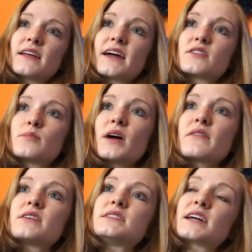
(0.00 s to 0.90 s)
They get their
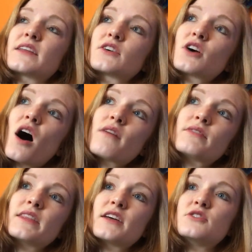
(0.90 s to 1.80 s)
breakfast, they get their
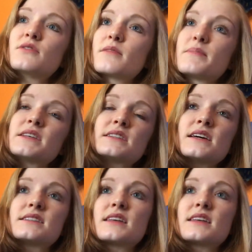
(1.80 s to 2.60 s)
coffee, they do their business,